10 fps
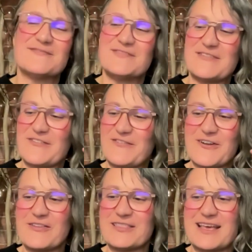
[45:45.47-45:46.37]
I've never
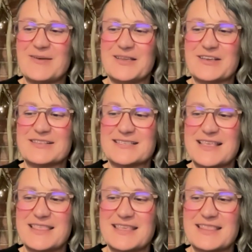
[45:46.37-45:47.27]
forgotten that, because I
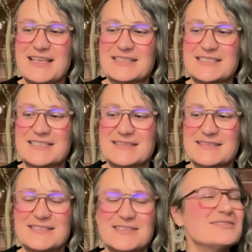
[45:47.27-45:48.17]
think that's
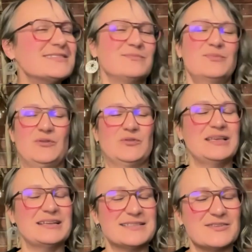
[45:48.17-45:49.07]
so simple
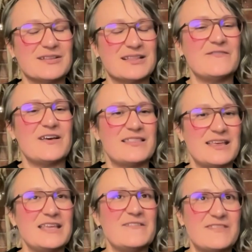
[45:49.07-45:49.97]
yet so clever,
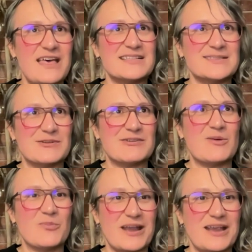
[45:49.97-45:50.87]
that if that's where
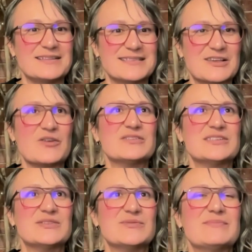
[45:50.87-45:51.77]
our brains go
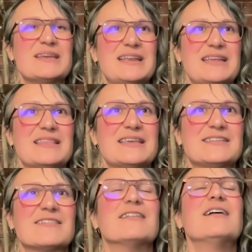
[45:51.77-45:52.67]
to immediately to
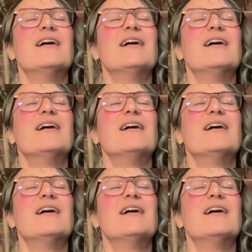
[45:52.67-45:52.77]
go,